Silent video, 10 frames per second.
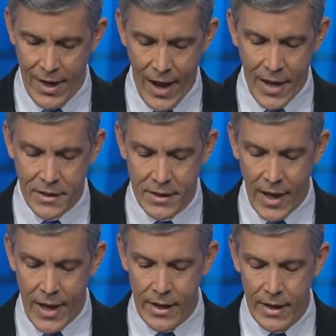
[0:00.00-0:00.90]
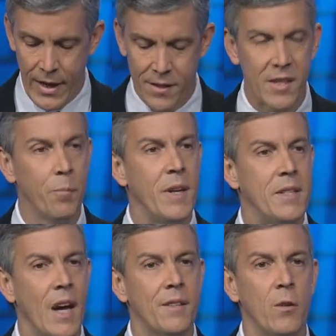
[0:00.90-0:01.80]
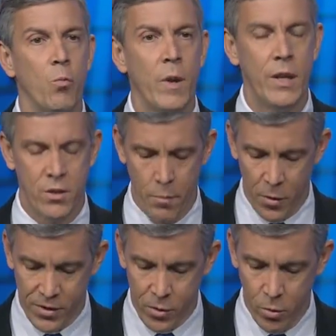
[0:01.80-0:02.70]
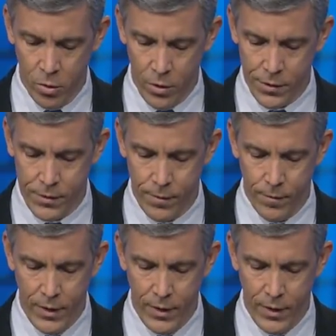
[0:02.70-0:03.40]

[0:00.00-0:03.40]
and today it simply doesn't reach most schools.